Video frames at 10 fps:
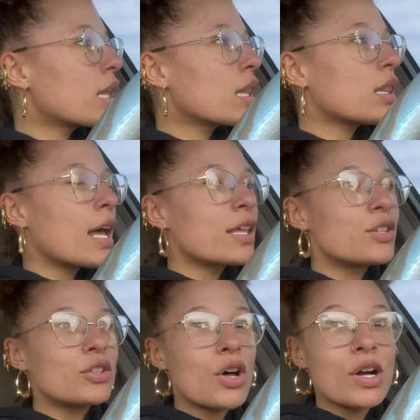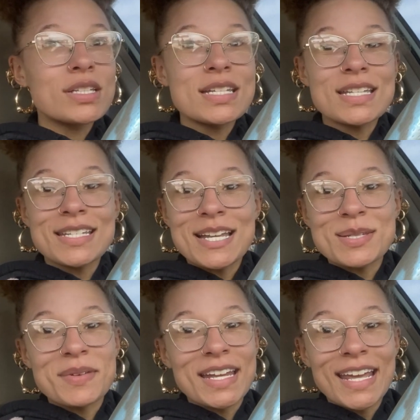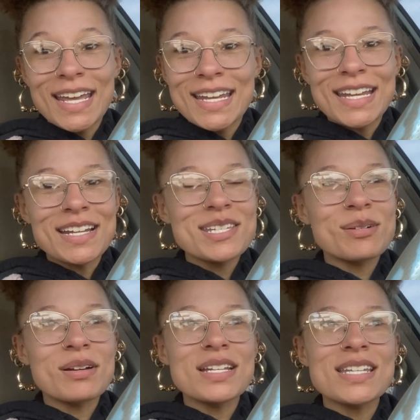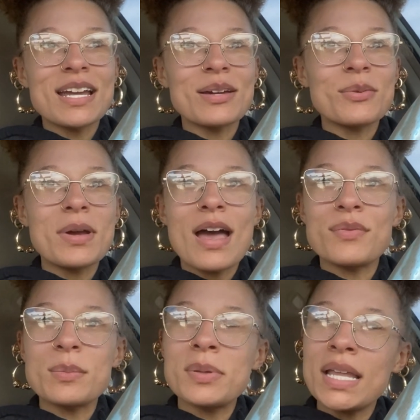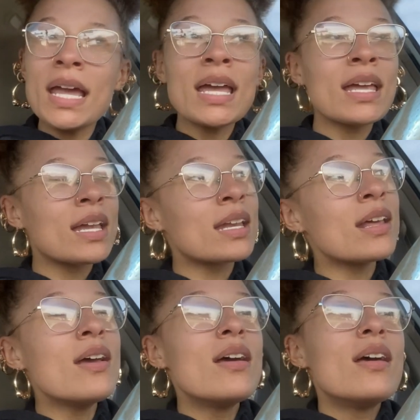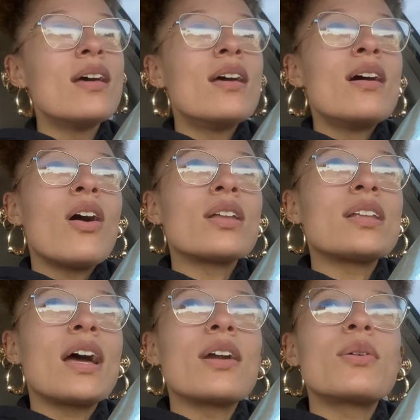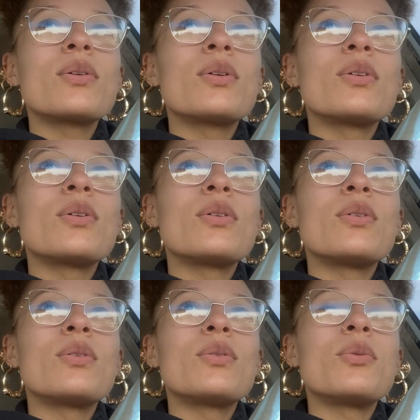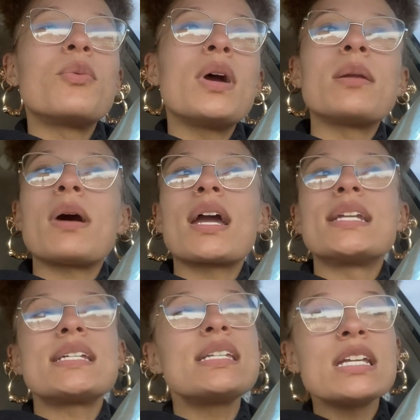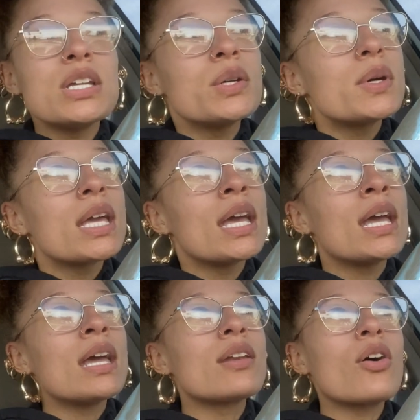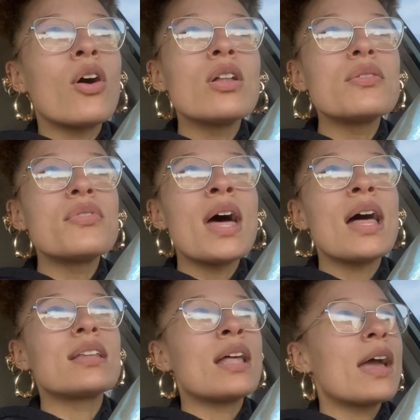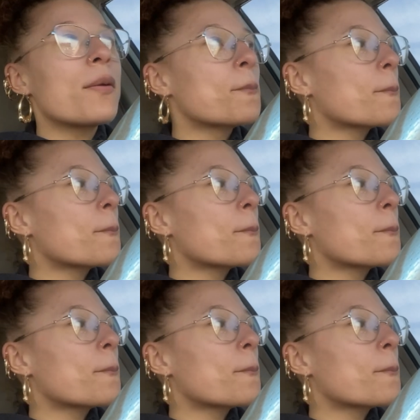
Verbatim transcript: like the long distance has been hitting to where it's like we have to plan on like when am I going to see you again, all of that like